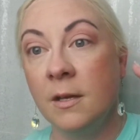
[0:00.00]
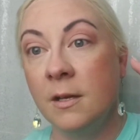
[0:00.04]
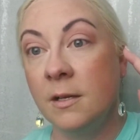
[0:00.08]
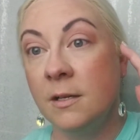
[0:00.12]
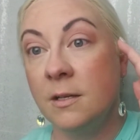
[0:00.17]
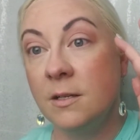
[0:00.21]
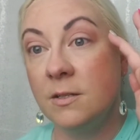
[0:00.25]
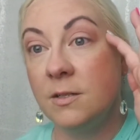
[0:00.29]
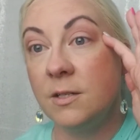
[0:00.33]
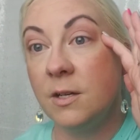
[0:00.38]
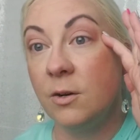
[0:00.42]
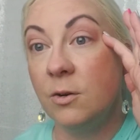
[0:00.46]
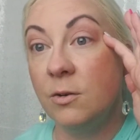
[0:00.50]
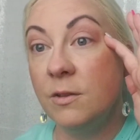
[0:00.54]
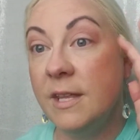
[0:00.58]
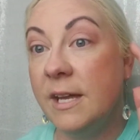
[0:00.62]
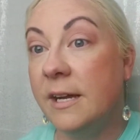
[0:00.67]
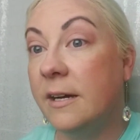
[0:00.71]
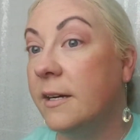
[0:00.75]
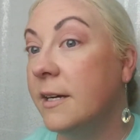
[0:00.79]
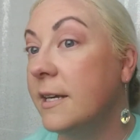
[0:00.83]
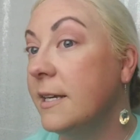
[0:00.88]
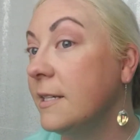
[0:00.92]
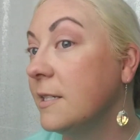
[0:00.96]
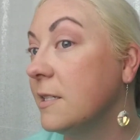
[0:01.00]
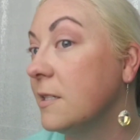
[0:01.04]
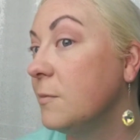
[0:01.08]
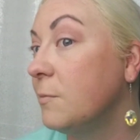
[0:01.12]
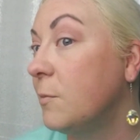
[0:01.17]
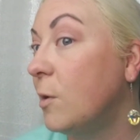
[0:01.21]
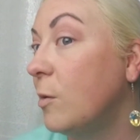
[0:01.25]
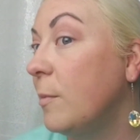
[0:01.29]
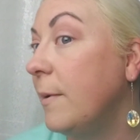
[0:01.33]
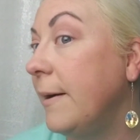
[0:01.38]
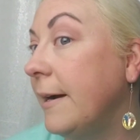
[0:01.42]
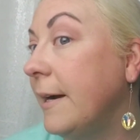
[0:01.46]
So there is
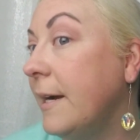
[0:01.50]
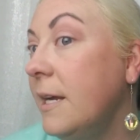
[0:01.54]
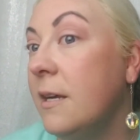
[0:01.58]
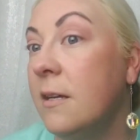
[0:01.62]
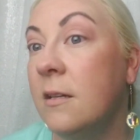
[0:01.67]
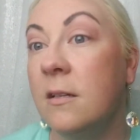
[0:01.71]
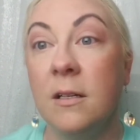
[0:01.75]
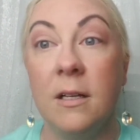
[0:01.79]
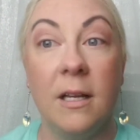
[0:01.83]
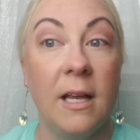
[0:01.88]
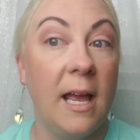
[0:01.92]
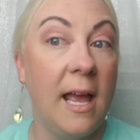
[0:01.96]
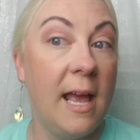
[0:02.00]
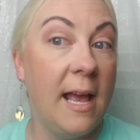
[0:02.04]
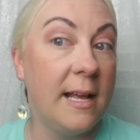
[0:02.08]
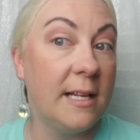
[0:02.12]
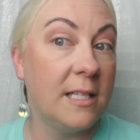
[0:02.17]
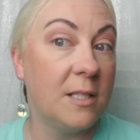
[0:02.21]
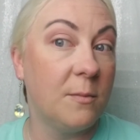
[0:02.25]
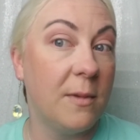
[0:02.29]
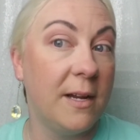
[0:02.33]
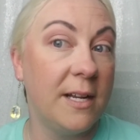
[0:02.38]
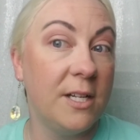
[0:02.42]
mulberry as my